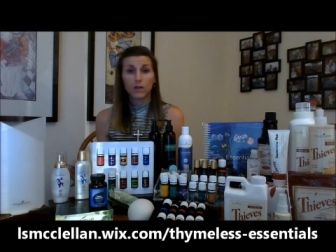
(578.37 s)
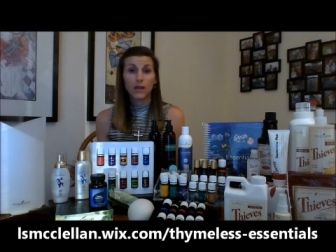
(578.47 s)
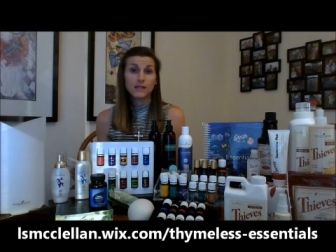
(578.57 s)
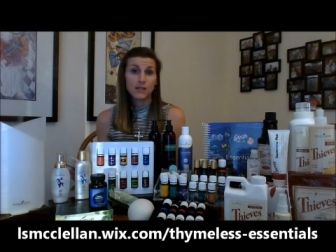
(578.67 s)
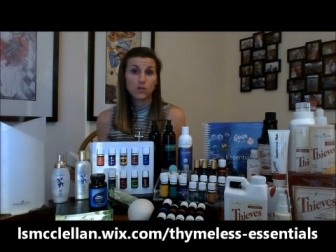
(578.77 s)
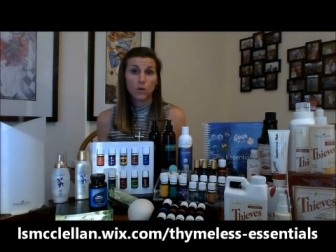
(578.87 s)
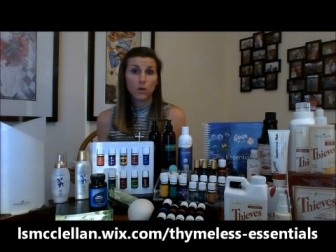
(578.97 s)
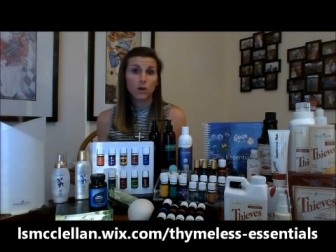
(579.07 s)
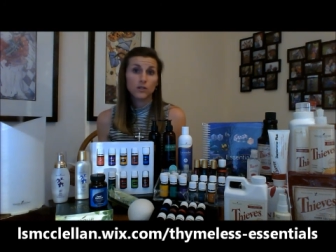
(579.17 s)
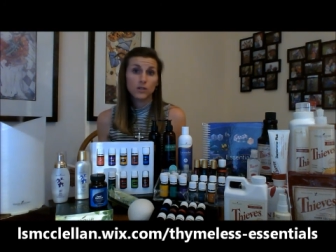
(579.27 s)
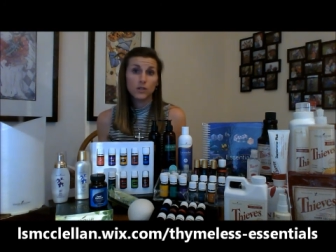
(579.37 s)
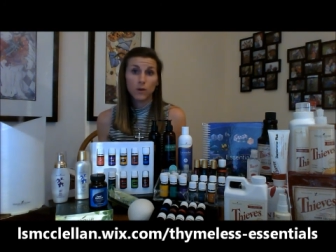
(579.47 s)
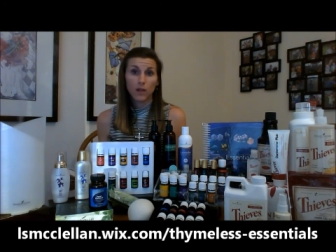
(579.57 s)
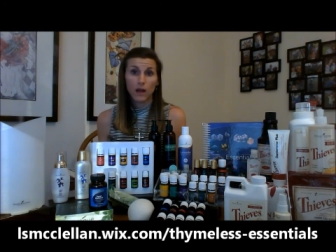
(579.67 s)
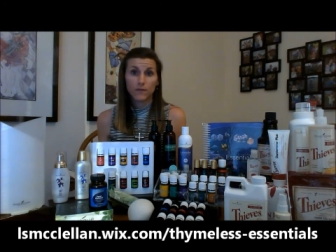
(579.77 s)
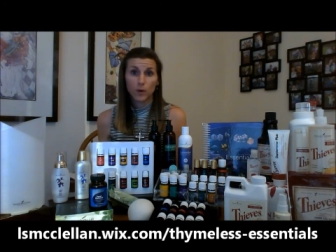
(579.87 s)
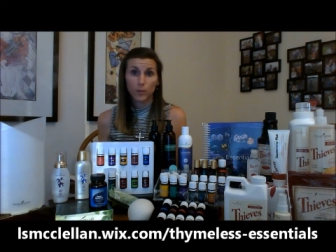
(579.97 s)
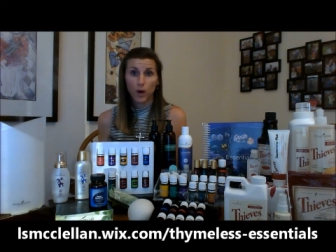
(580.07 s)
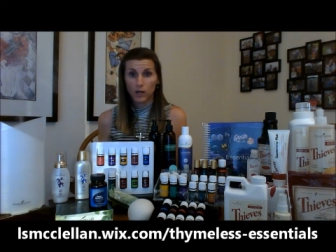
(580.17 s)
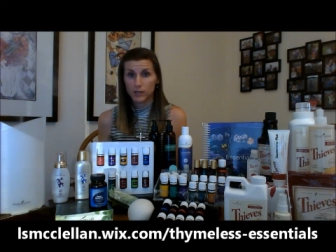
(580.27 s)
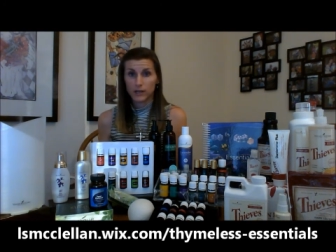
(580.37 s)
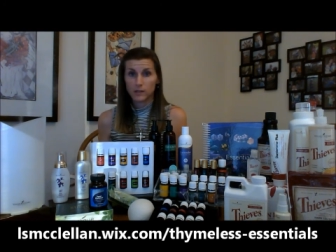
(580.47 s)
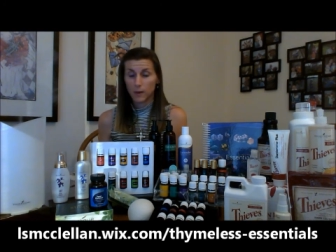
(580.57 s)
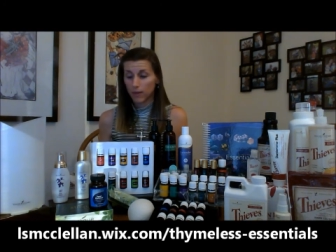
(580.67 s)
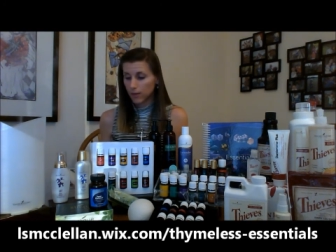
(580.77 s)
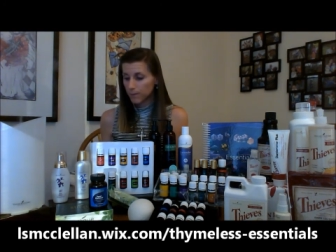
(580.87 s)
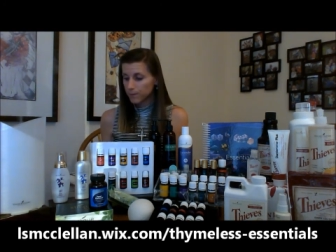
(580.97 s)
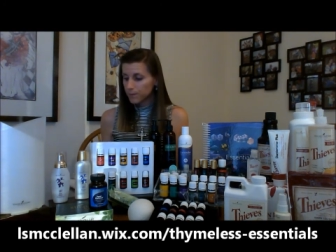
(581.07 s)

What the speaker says: essential oil to do a lot of your projects with.